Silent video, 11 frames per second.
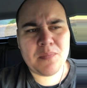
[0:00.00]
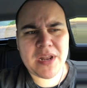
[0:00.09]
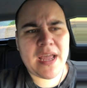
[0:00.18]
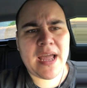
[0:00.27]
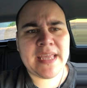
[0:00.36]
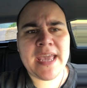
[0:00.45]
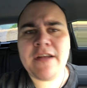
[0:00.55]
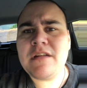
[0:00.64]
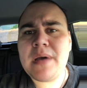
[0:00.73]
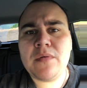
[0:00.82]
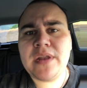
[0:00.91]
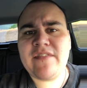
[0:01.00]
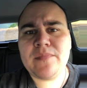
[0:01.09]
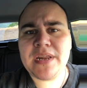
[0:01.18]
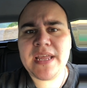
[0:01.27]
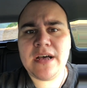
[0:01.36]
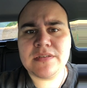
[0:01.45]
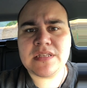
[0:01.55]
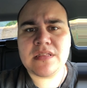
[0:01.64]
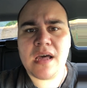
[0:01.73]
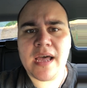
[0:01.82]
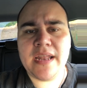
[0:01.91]
but I, I, cared about what everybody else
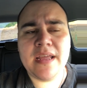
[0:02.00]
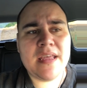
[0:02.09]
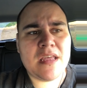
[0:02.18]
thought